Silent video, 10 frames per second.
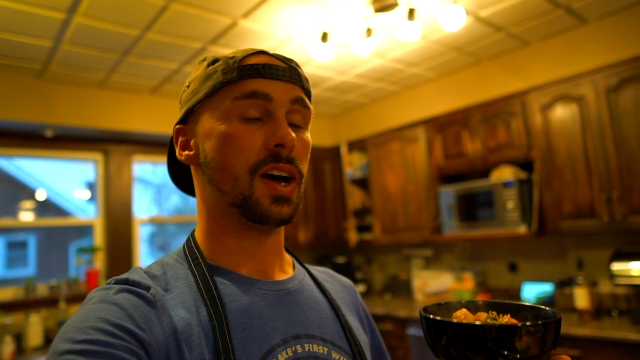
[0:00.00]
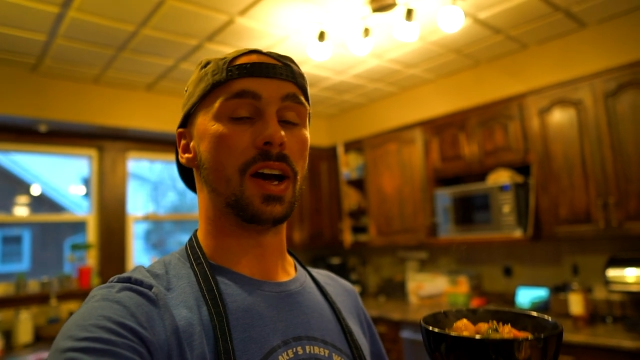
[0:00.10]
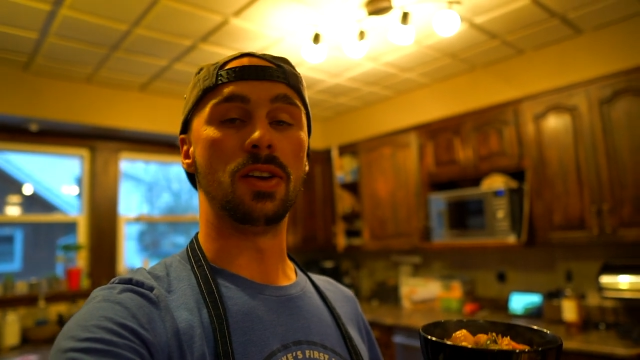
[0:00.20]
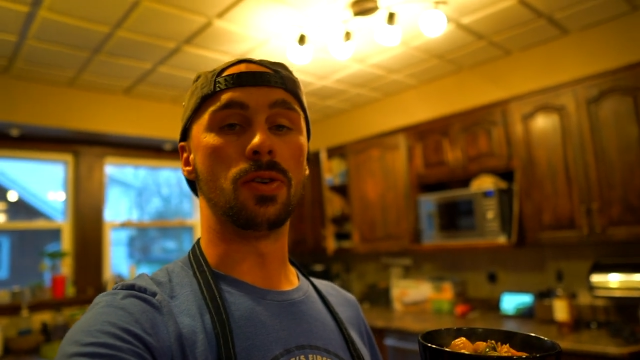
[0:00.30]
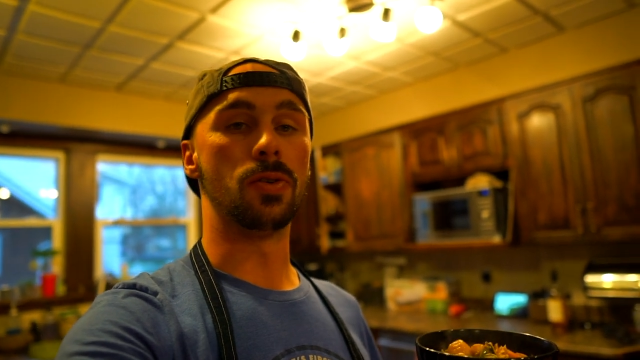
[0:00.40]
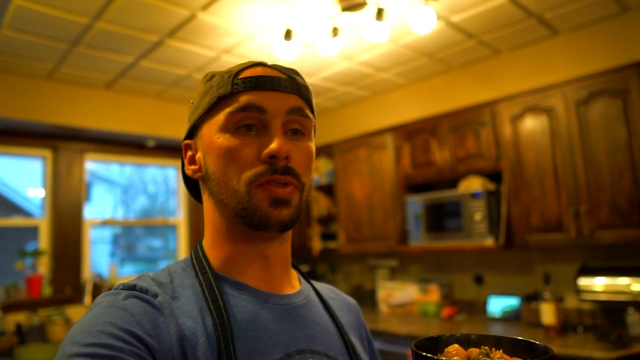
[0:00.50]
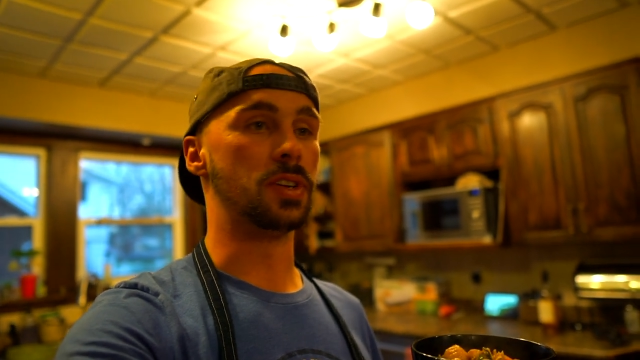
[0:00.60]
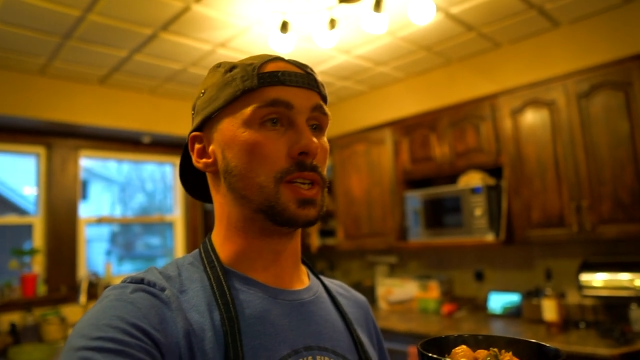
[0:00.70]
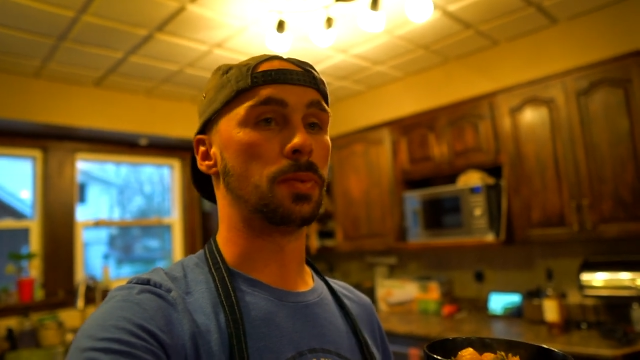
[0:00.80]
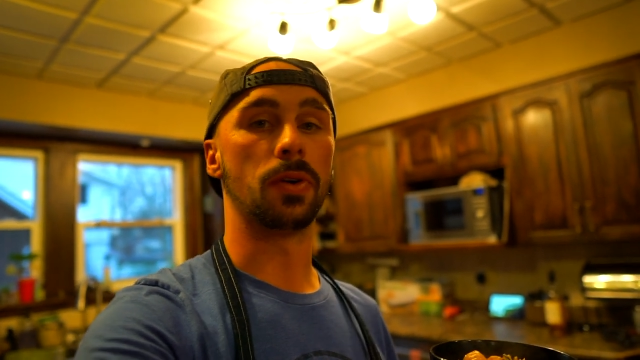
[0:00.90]
I know the
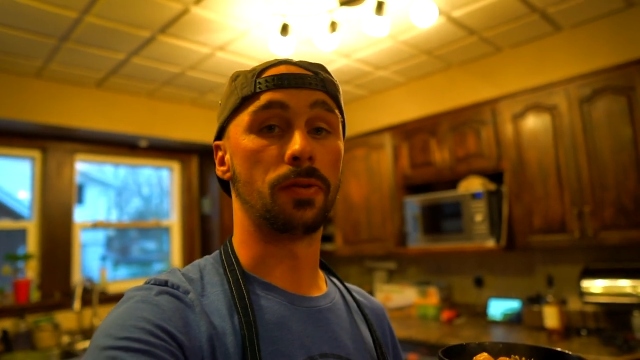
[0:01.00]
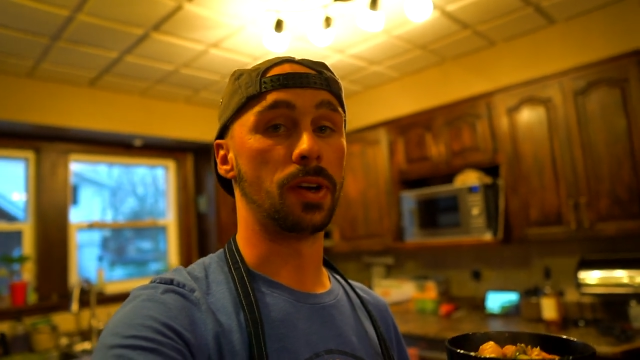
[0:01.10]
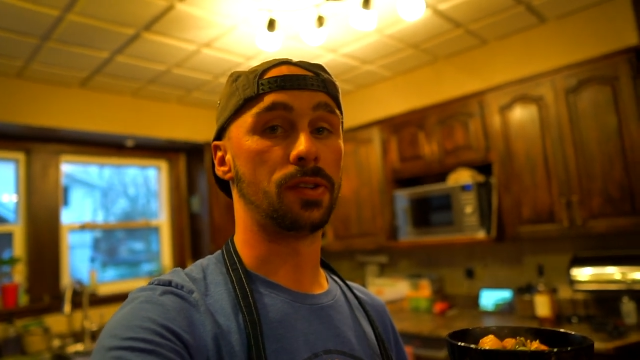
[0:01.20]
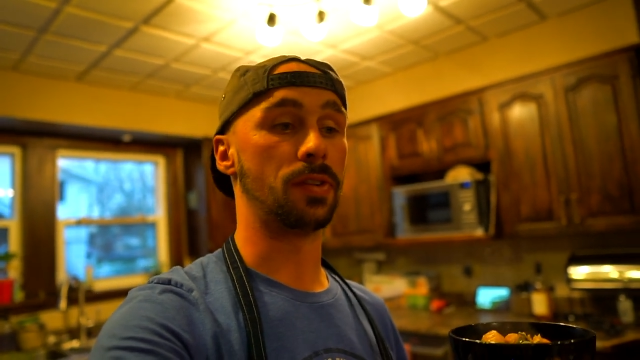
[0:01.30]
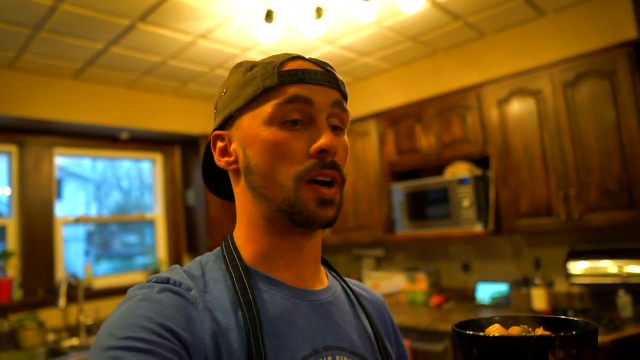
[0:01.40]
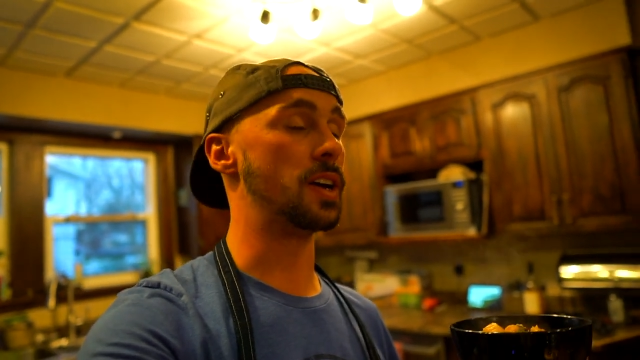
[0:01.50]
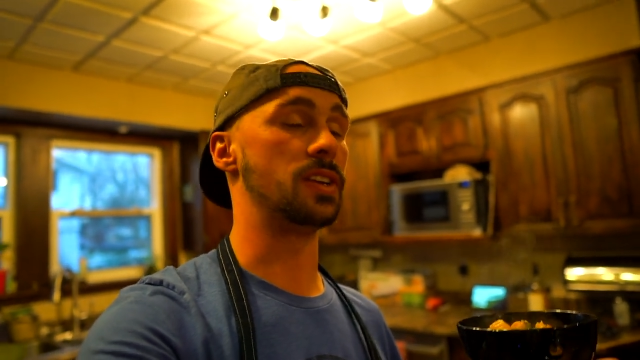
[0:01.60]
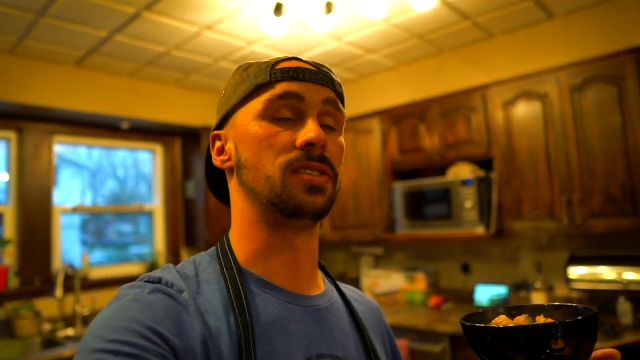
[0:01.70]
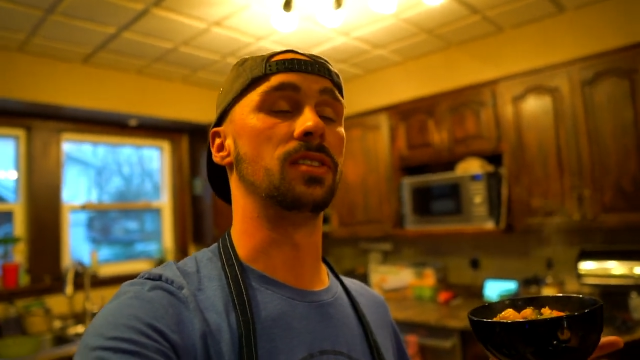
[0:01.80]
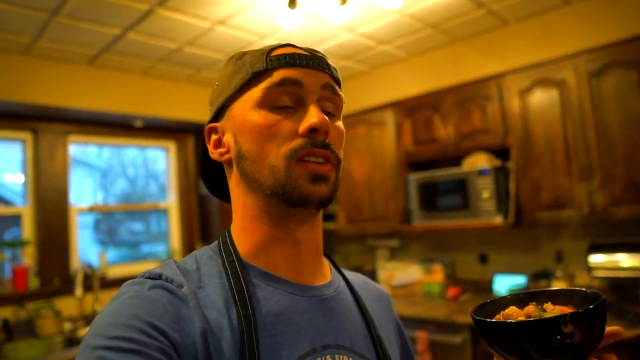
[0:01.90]
typical fresh fry
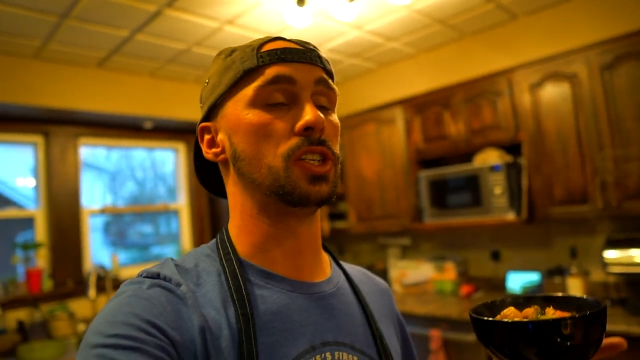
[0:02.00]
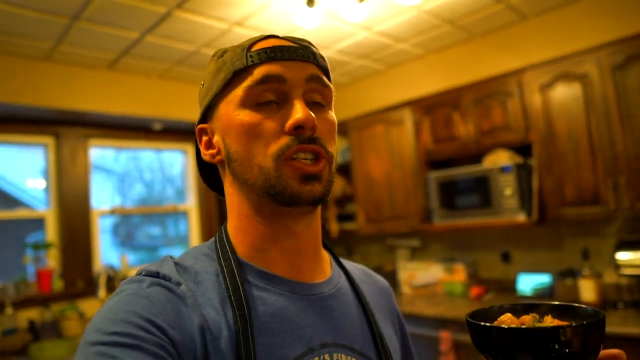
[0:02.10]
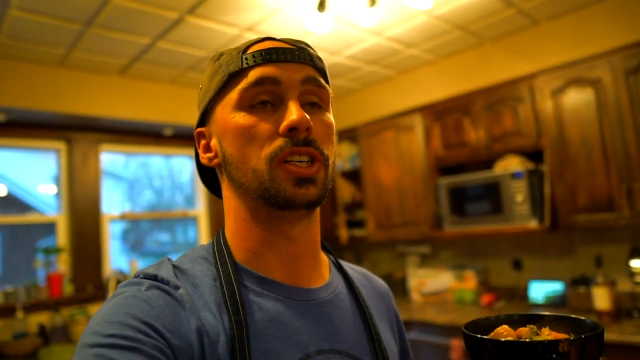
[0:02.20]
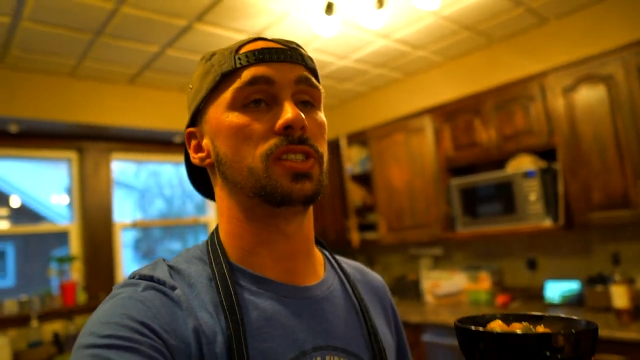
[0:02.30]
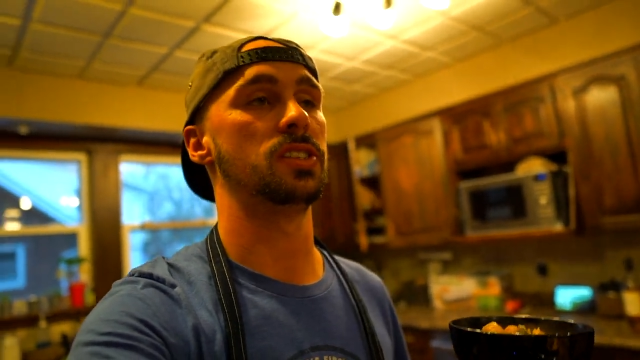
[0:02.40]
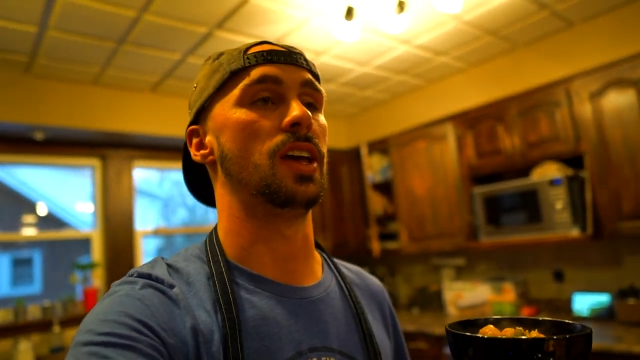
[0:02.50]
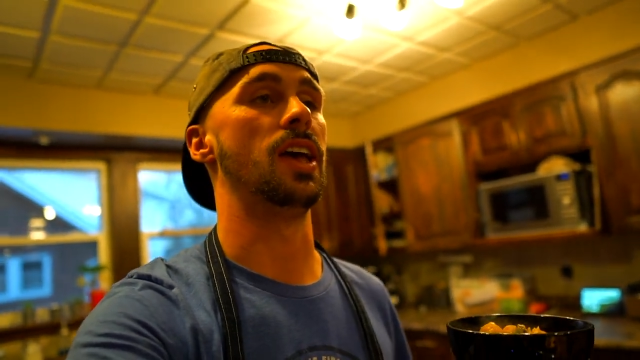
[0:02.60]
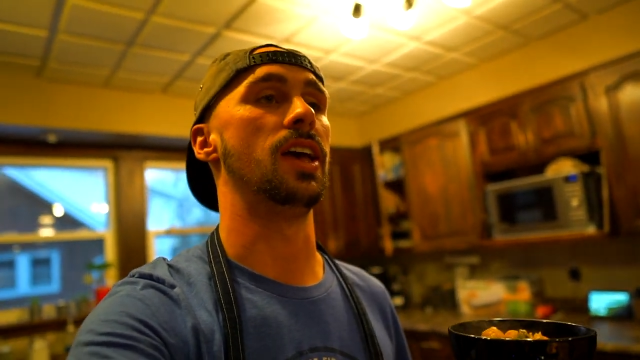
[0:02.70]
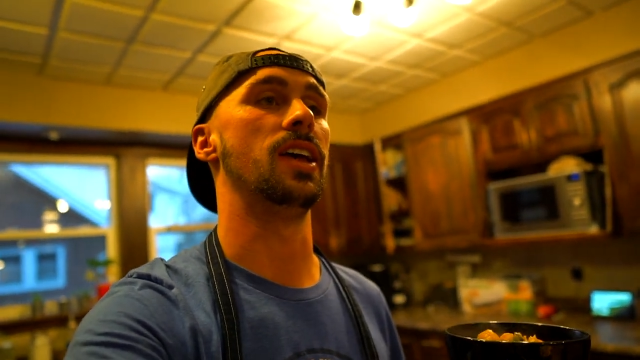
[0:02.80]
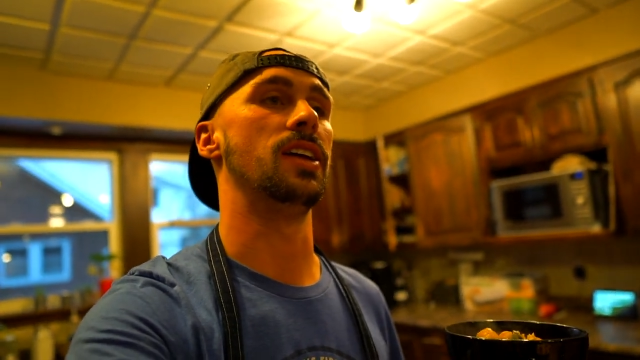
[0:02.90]
is delicious
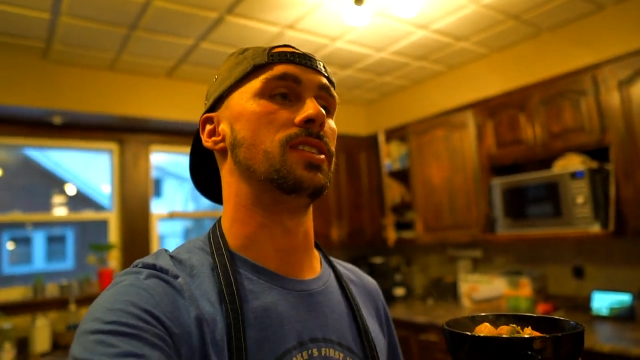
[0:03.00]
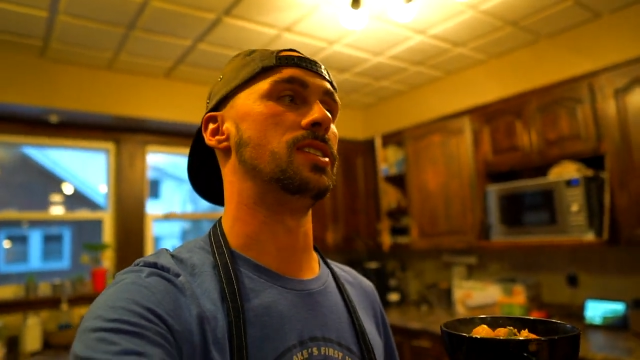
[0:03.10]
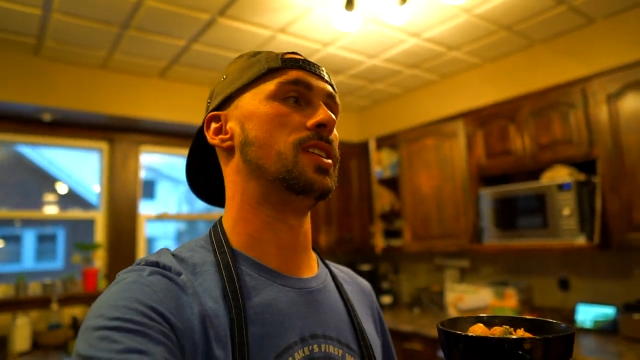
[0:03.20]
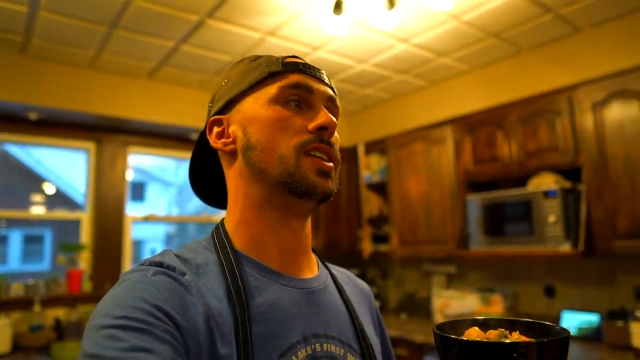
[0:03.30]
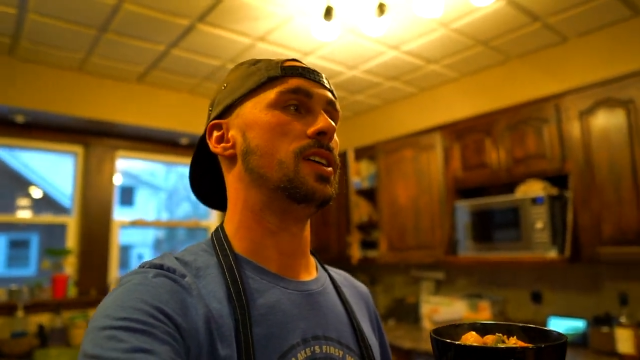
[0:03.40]
and